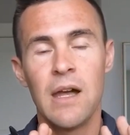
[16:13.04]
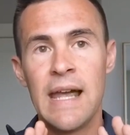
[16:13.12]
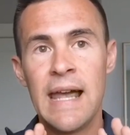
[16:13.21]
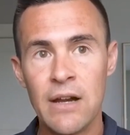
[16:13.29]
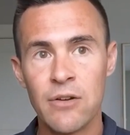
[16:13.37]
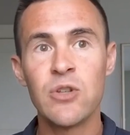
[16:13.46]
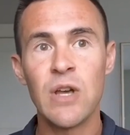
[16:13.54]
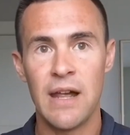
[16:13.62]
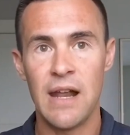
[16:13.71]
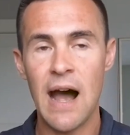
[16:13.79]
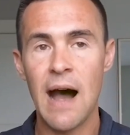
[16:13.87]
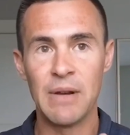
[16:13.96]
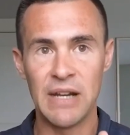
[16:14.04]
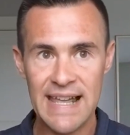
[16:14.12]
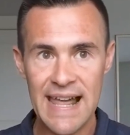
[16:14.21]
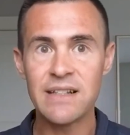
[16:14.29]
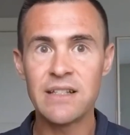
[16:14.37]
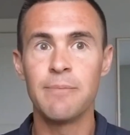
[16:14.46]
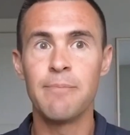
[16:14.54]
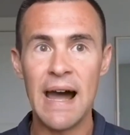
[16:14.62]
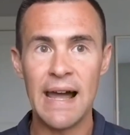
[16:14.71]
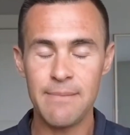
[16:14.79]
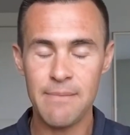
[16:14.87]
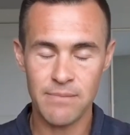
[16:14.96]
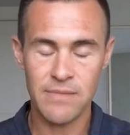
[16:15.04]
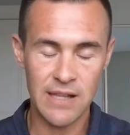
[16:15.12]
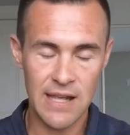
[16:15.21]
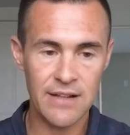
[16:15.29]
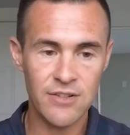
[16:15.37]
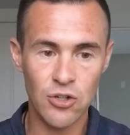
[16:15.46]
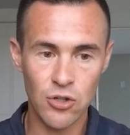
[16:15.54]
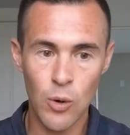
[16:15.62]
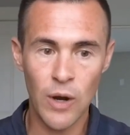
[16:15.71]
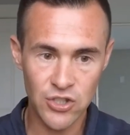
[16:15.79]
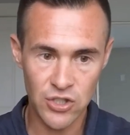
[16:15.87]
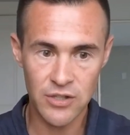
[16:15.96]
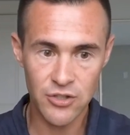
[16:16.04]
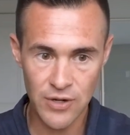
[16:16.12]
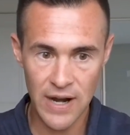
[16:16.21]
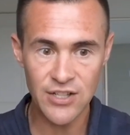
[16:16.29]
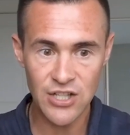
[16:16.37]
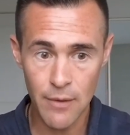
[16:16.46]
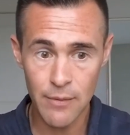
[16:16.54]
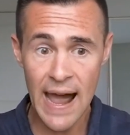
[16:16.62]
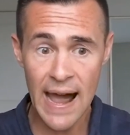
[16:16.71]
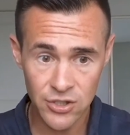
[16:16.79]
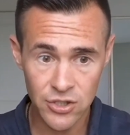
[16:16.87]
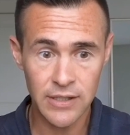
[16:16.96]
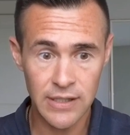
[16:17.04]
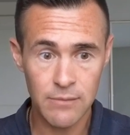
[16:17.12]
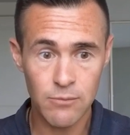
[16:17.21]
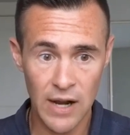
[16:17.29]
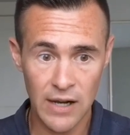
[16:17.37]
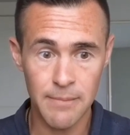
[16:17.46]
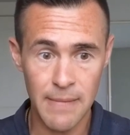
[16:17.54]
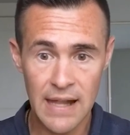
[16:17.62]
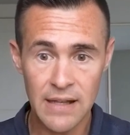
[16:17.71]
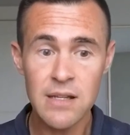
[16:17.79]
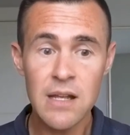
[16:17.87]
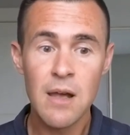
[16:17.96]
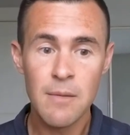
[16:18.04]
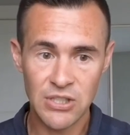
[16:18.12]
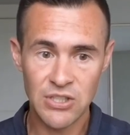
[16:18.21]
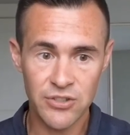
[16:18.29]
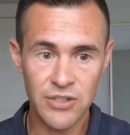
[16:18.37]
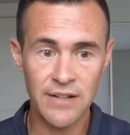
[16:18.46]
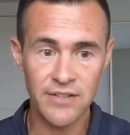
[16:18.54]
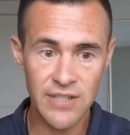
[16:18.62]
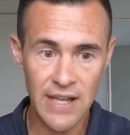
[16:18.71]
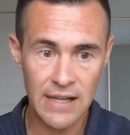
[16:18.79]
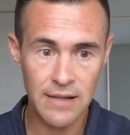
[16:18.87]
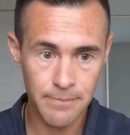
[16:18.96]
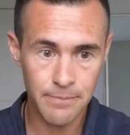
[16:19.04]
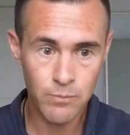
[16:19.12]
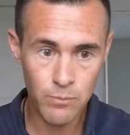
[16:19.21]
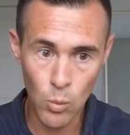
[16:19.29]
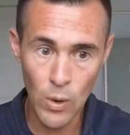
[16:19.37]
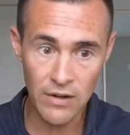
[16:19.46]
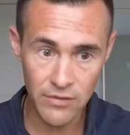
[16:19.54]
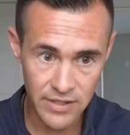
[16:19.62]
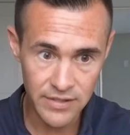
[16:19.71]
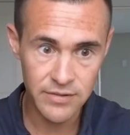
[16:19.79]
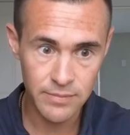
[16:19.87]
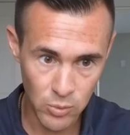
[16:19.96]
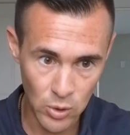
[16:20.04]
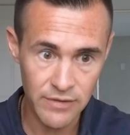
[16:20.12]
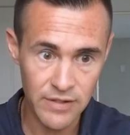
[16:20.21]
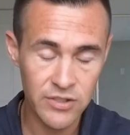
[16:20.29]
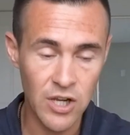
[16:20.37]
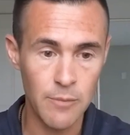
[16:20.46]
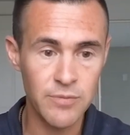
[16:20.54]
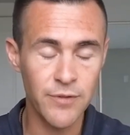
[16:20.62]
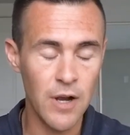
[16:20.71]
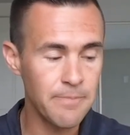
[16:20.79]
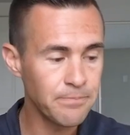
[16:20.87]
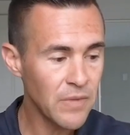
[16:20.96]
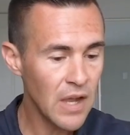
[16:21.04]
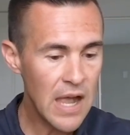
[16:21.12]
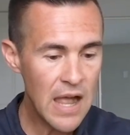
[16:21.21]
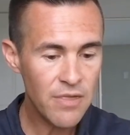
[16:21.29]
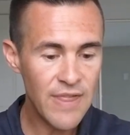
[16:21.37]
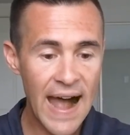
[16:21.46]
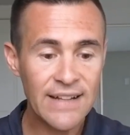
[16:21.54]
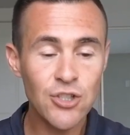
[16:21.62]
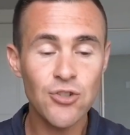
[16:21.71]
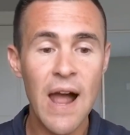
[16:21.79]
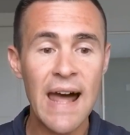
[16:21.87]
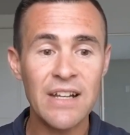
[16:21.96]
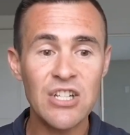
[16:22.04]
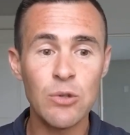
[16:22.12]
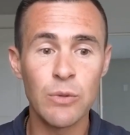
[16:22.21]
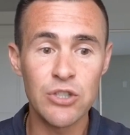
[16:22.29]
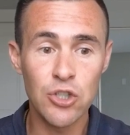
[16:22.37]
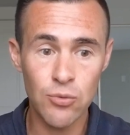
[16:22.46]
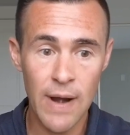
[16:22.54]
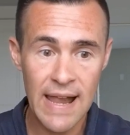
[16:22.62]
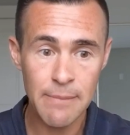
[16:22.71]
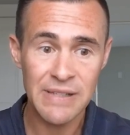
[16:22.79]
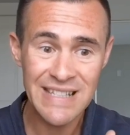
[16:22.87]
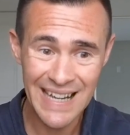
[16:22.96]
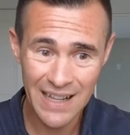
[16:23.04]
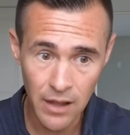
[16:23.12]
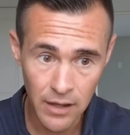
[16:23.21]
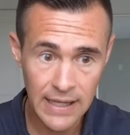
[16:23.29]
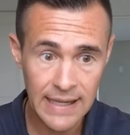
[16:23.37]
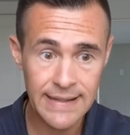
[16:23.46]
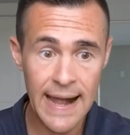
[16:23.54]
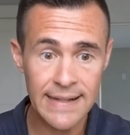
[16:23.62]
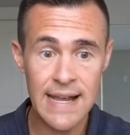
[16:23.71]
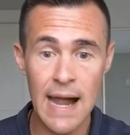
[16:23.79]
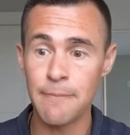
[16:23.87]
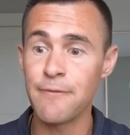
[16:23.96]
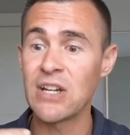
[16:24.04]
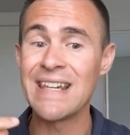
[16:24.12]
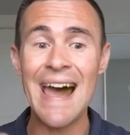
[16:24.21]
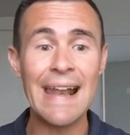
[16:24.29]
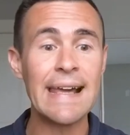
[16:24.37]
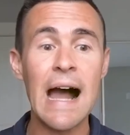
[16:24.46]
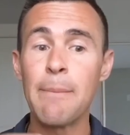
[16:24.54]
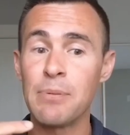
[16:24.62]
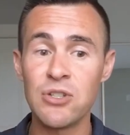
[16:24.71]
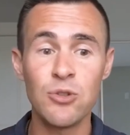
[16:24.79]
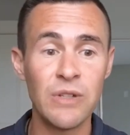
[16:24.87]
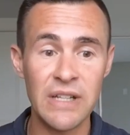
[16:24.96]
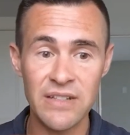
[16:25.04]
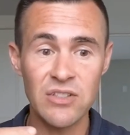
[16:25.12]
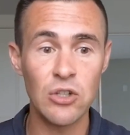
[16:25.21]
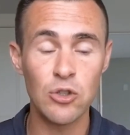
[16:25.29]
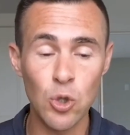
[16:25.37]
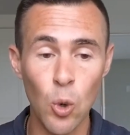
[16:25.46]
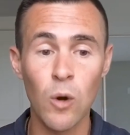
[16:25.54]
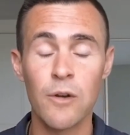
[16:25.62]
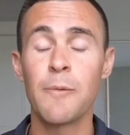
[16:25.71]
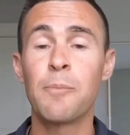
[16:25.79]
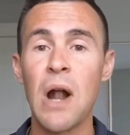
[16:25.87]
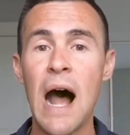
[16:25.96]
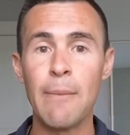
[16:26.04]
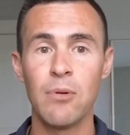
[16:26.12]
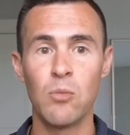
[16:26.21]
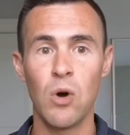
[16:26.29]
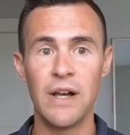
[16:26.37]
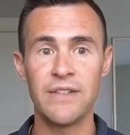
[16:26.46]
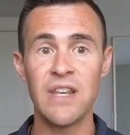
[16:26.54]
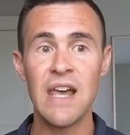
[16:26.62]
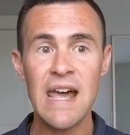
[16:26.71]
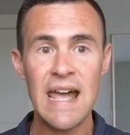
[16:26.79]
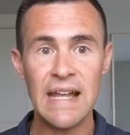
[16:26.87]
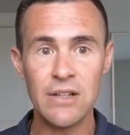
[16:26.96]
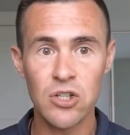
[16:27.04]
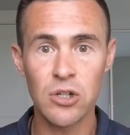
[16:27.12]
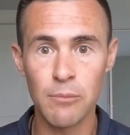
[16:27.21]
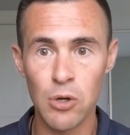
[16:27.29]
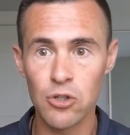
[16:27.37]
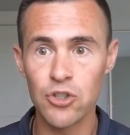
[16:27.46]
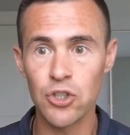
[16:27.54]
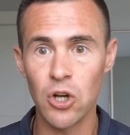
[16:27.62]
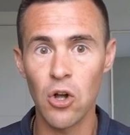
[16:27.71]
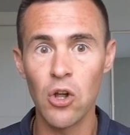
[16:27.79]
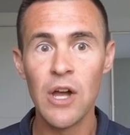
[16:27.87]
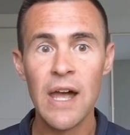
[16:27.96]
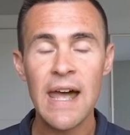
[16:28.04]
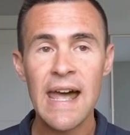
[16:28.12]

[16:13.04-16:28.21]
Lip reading: going to get to the answer to your question and the strategy I would actually recommend, but just kind of setting where this comes from. That strategy was great, particularly at that time for getting opportunities in the door. The problem was in commercial,